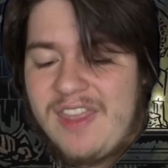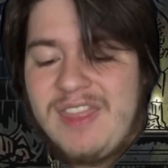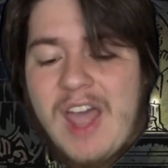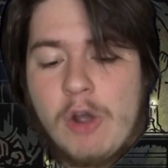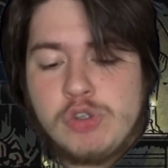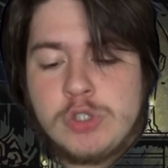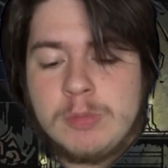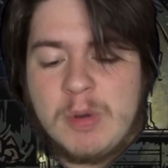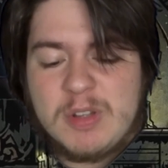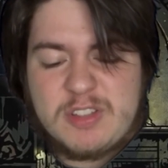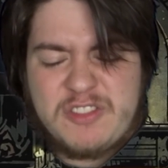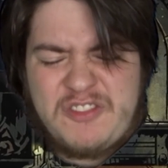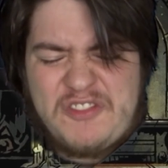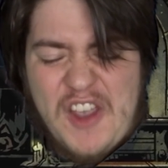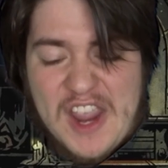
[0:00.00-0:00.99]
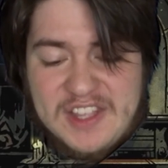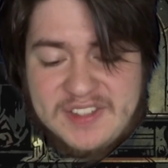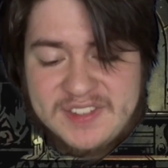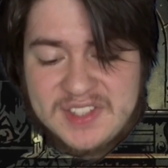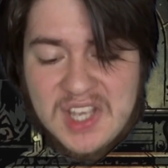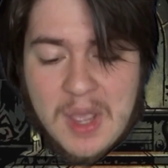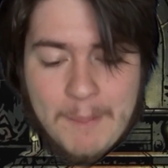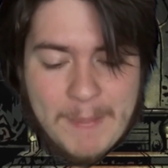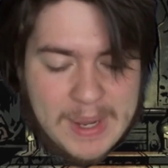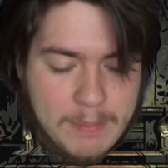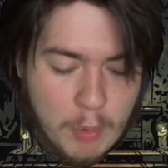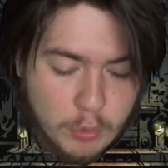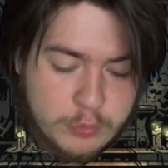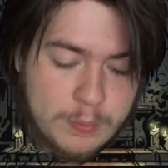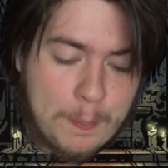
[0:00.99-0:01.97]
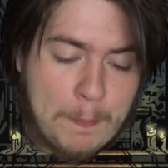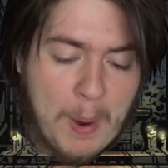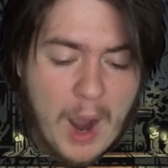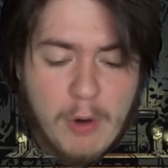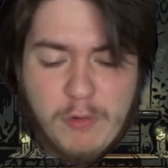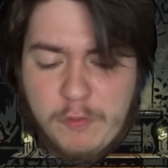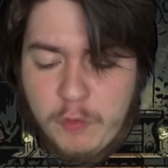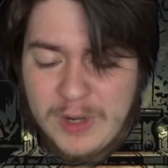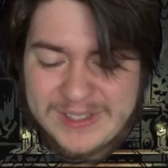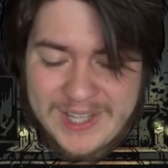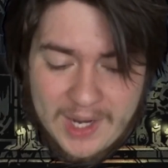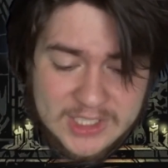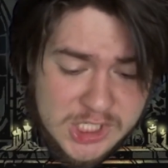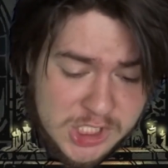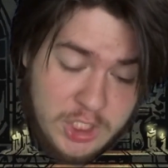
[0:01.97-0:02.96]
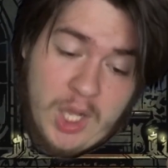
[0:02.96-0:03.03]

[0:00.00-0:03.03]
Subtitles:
Now you must face my most powerful attack.